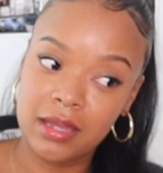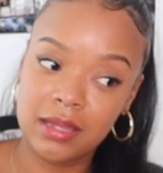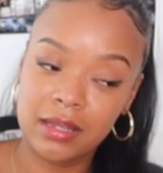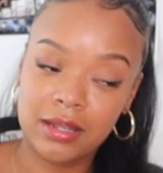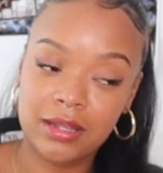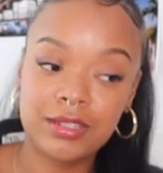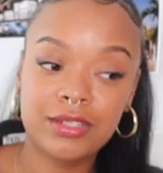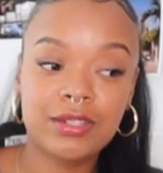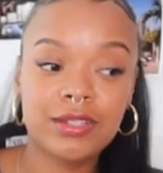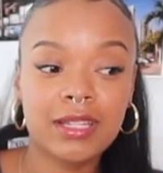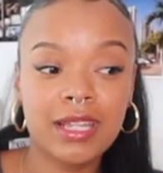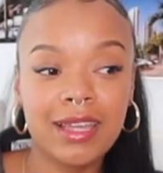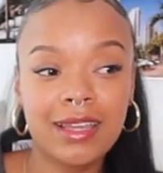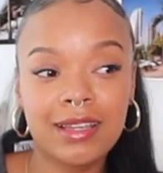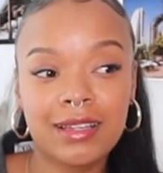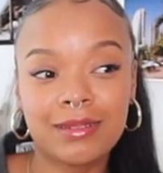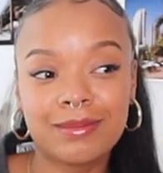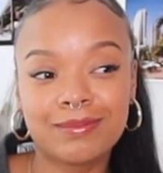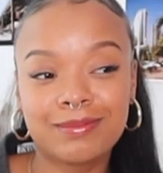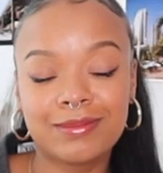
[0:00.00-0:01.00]
because you're
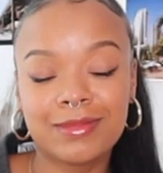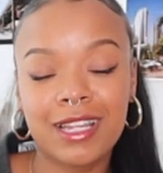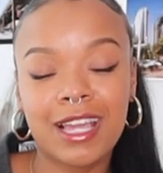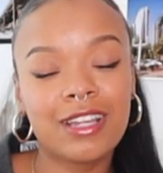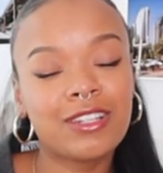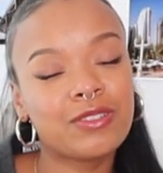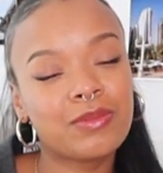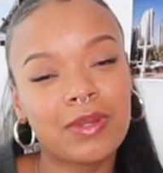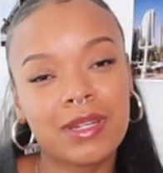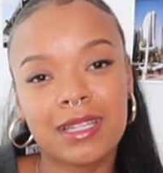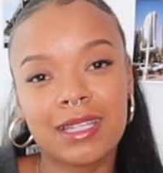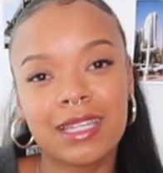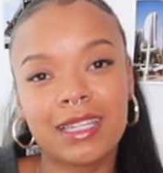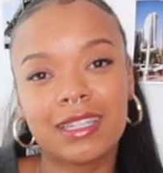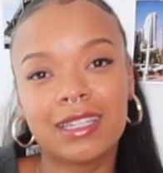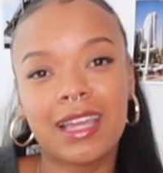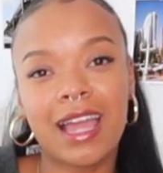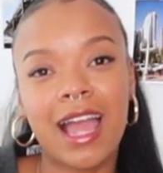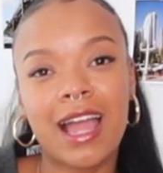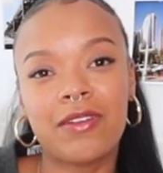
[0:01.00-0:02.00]
like, I just want to
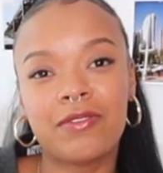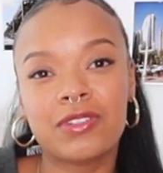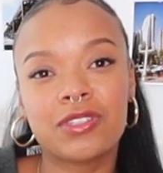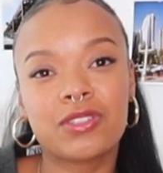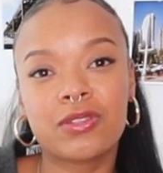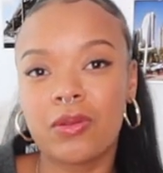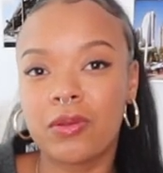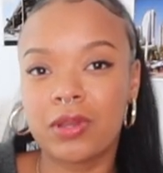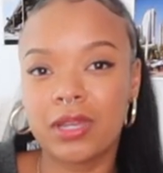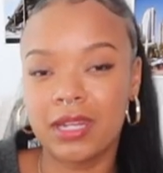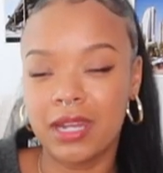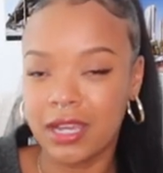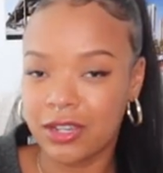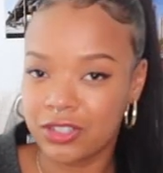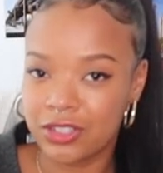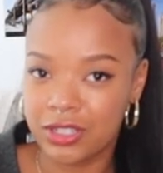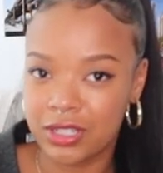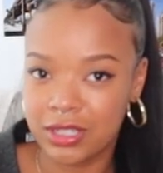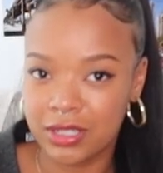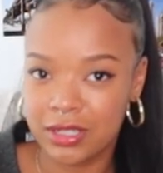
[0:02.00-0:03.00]
like have a soul
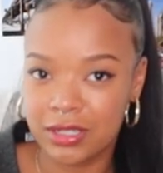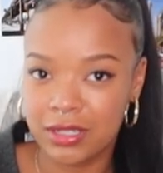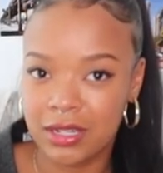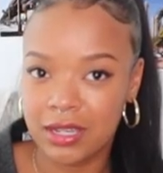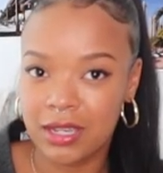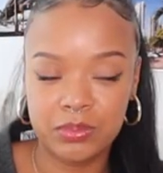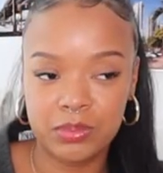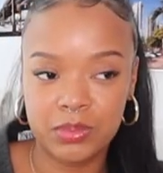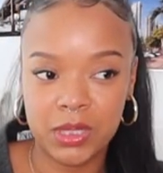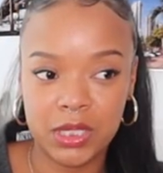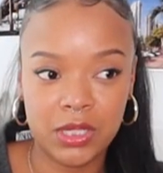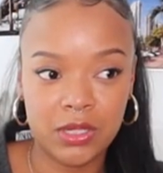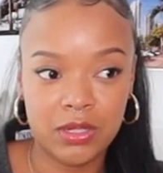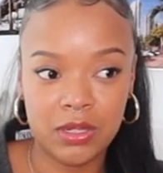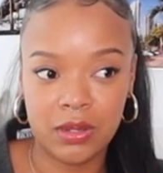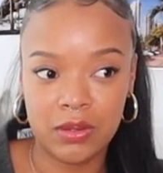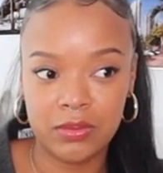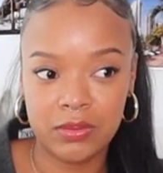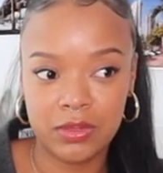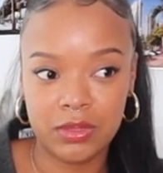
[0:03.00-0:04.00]
connection, but you
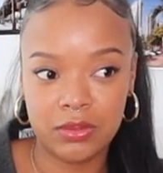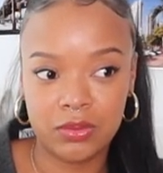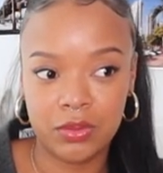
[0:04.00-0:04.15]
don't.